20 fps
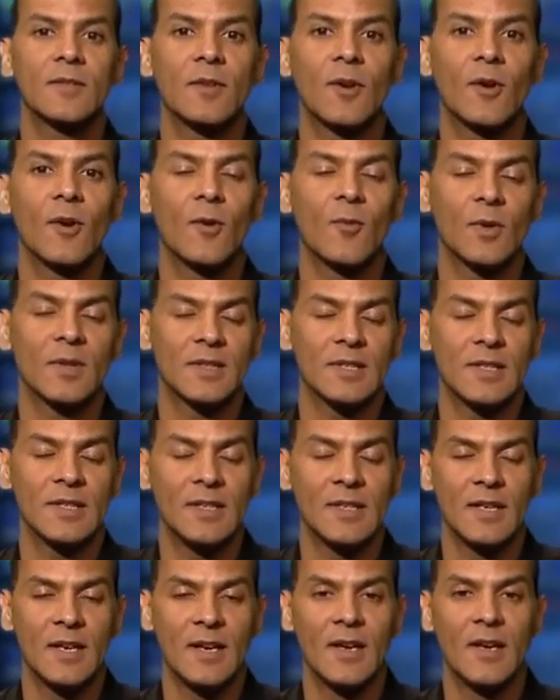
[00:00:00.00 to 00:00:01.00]
and how
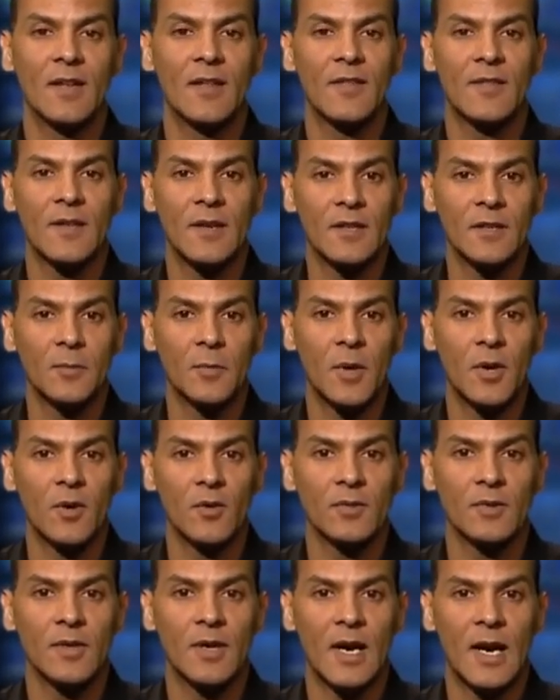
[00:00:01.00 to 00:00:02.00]
to view
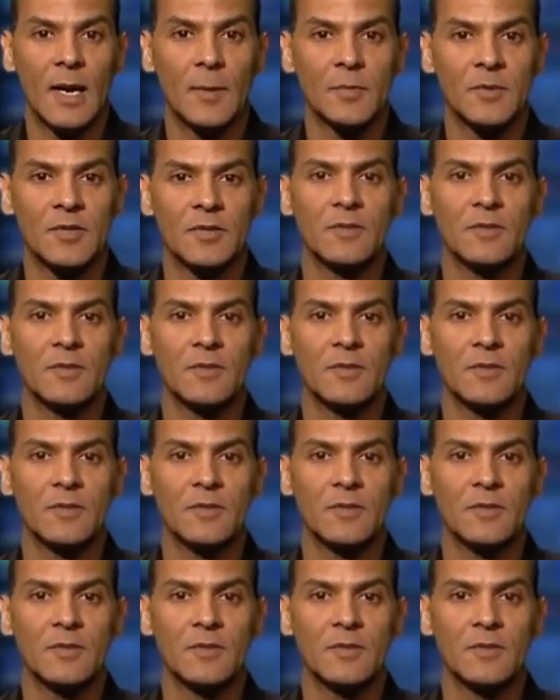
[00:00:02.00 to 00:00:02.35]
their